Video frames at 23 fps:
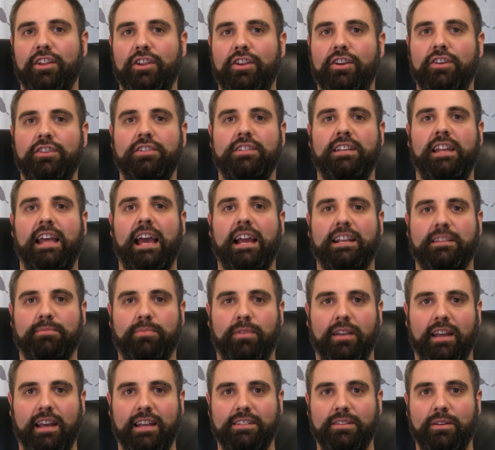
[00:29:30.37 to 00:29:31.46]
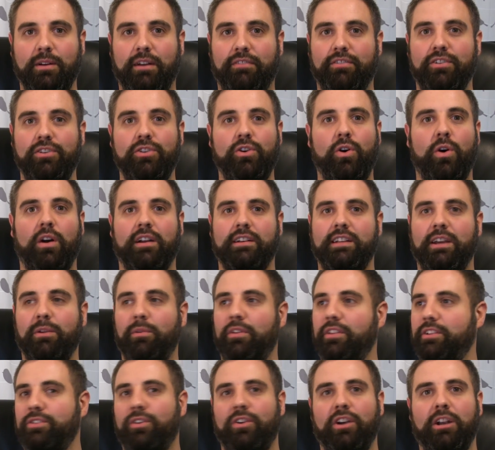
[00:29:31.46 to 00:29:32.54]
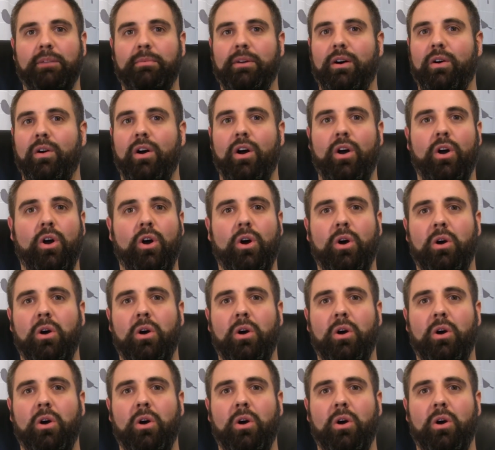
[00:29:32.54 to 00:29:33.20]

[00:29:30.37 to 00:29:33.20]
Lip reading: usually ex-players who have no idea what they're talking about.